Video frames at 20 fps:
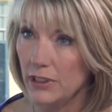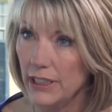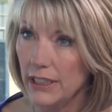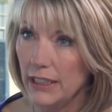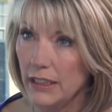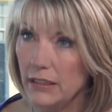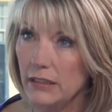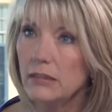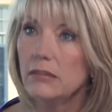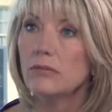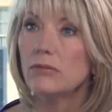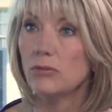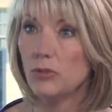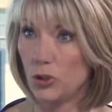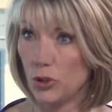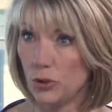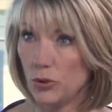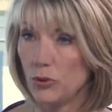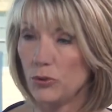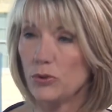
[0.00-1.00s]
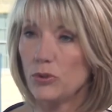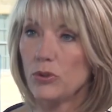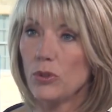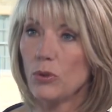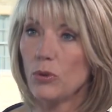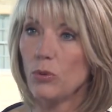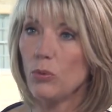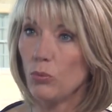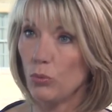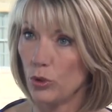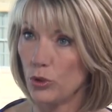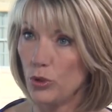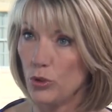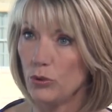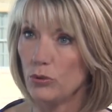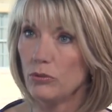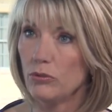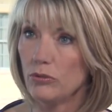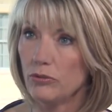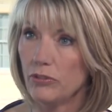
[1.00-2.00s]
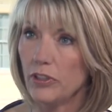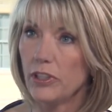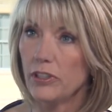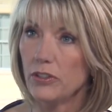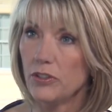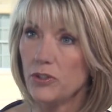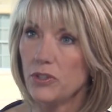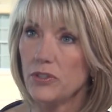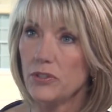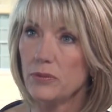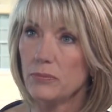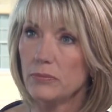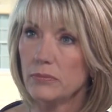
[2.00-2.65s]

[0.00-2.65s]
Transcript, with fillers: that you need to do so, would you fire